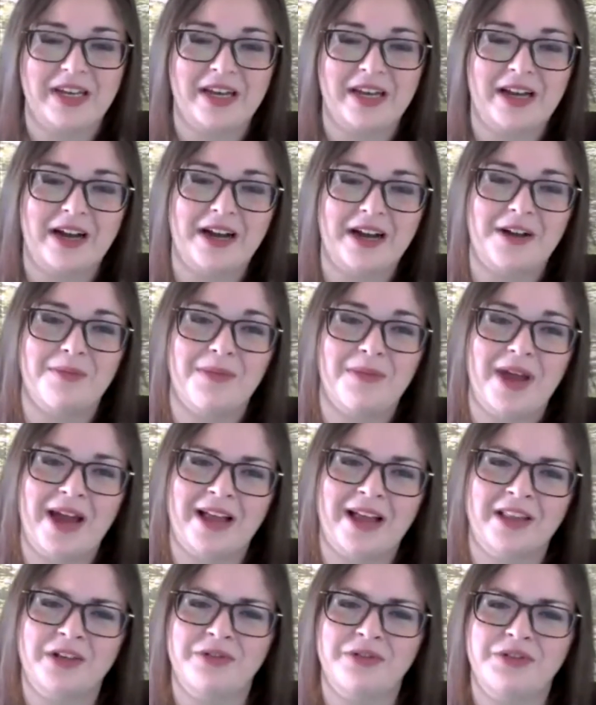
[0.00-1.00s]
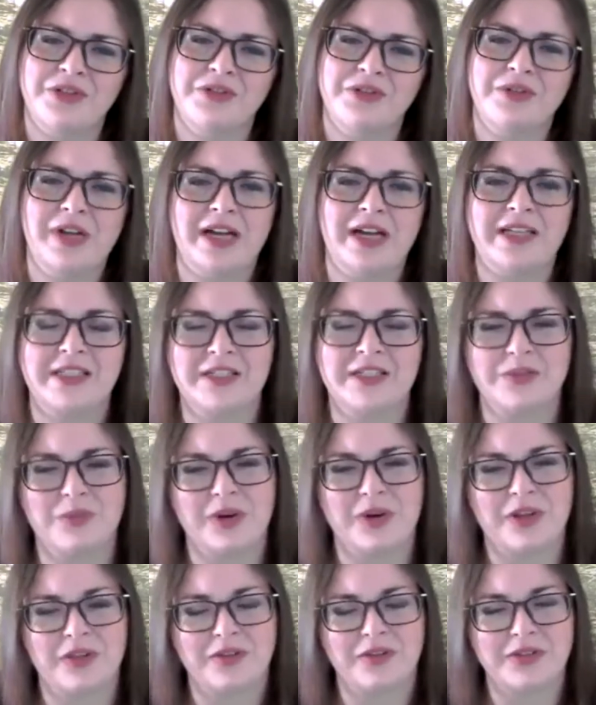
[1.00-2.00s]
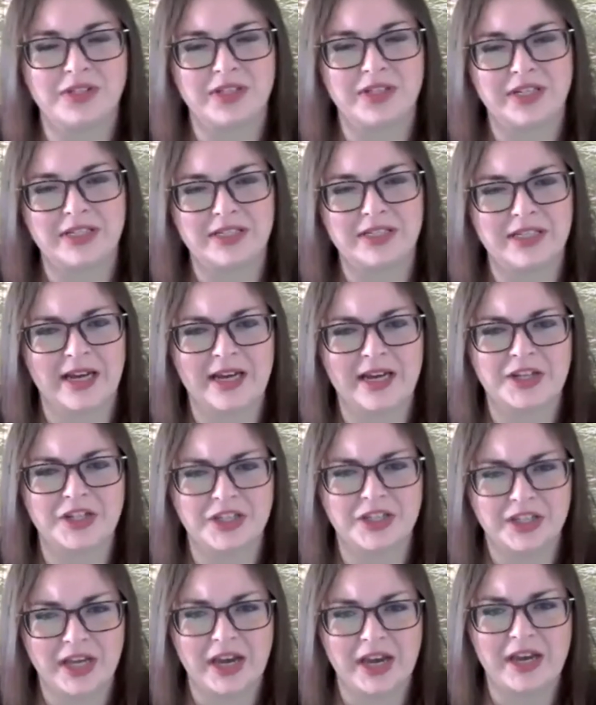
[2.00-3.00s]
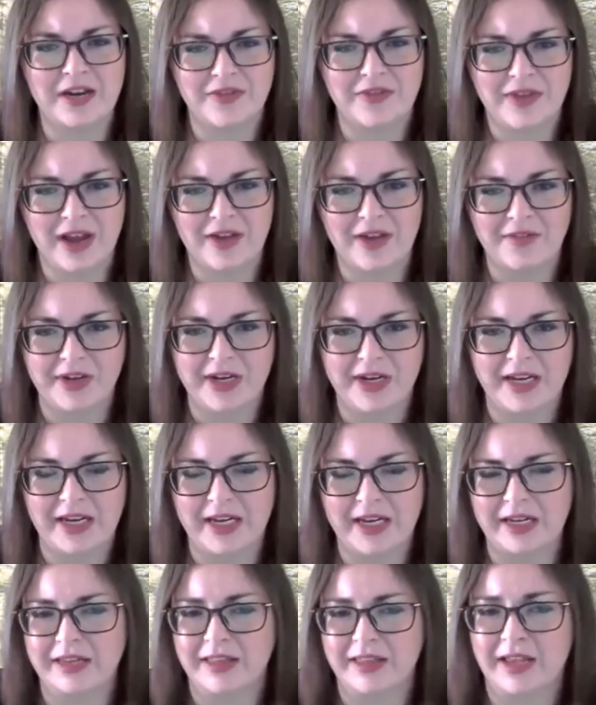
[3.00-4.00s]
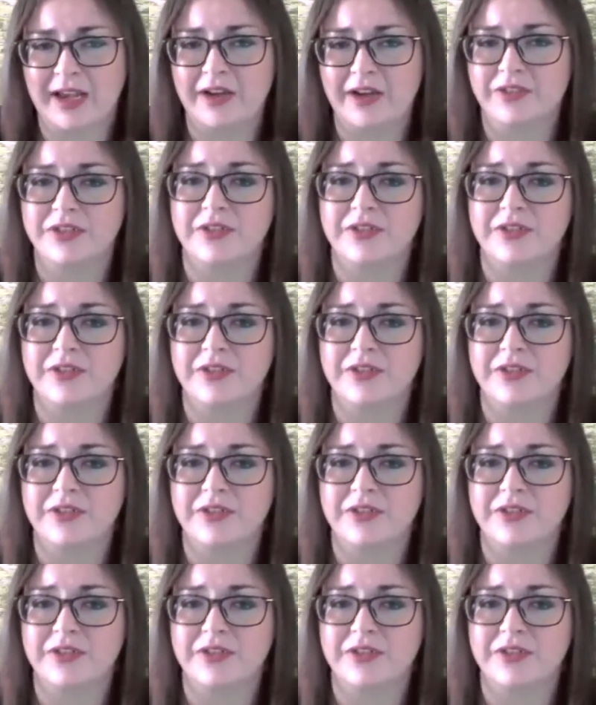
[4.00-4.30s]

Aloe too, guys, is one of those things that I just kind of have on hand in the house.